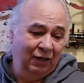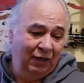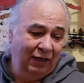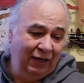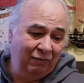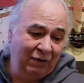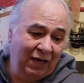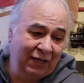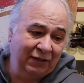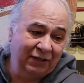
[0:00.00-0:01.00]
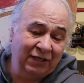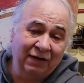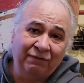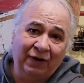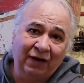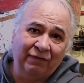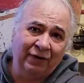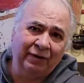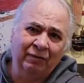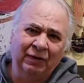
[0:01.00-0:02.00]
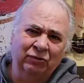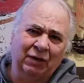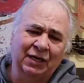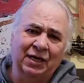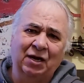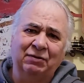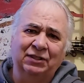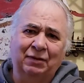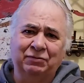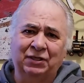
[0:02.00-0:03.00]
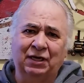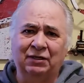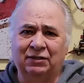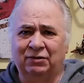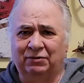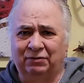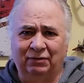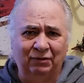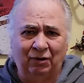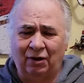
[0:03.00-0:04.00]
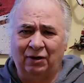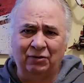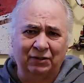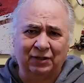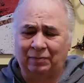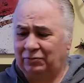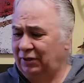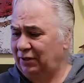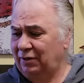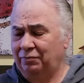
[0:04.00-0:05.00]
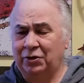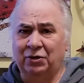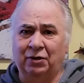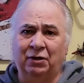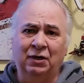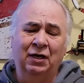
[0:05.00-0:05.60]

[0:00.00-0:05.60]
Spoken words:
and we had the D500, which right now is upstairs, all hooked up to the computer.